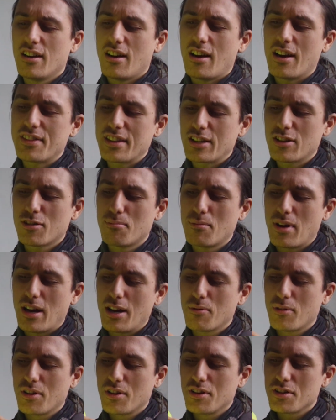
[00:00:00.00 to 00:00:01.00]
I think on my
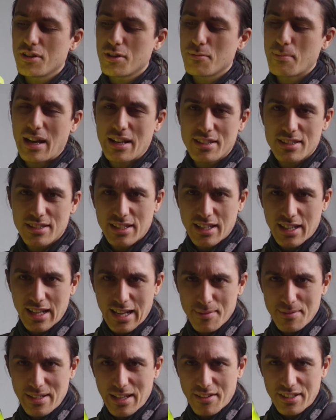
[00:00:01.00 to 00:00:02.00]
one, the pattern that
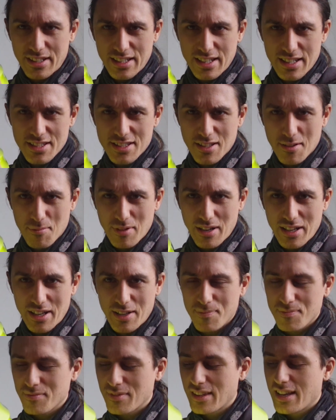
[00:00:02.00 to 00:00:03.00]
came down here
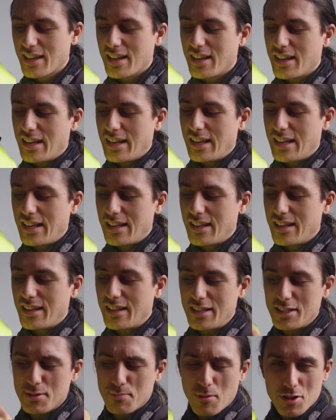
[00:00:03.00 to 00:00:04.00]
somewhere,
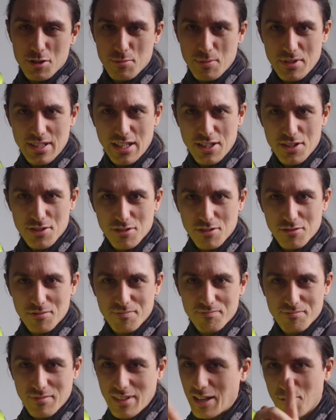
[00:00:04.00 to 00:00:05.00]
it's supposed to be central.
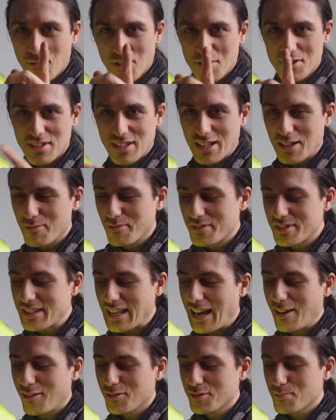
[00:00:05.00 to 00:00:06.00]
It wasn't. It was
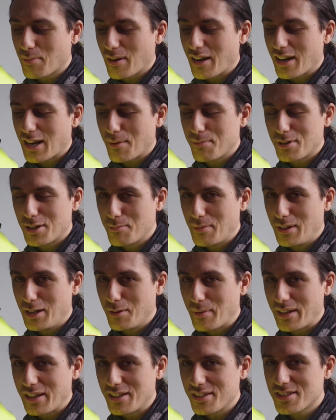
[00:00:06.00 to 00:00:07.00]
out by a couple of
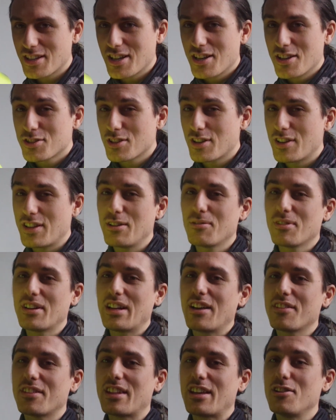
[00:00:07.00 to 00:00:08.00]
millimetres. So anyone
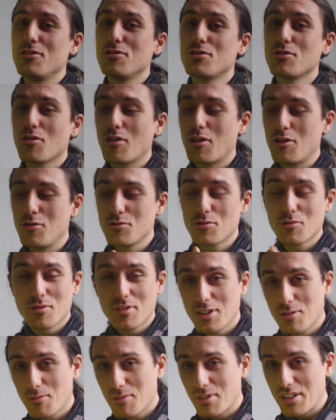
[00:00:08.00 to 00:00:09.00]
out there who's already
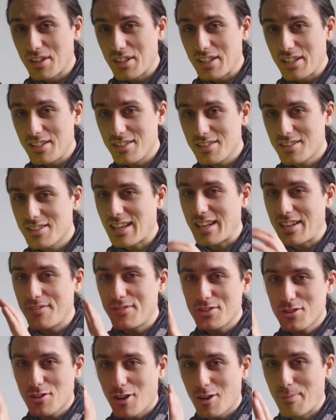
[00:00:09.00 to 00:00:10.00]
got one of these, and if
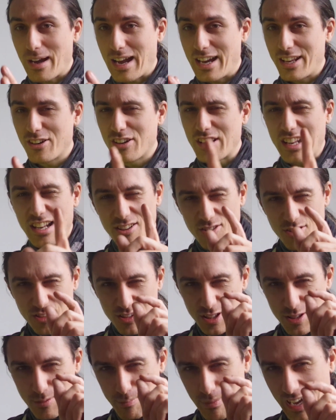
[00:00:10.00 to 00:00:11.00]
it's got a pattern on it, look
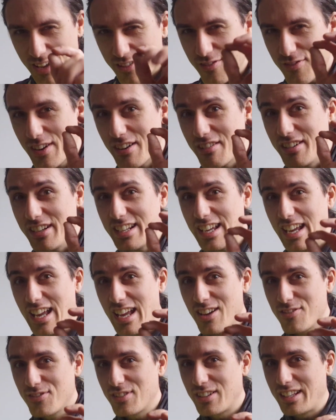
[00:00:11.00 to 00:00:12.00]
at the pattern very
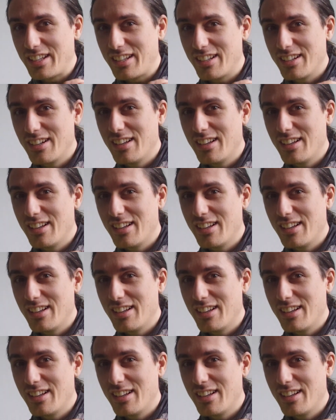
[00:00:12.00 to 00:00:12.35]
carefully.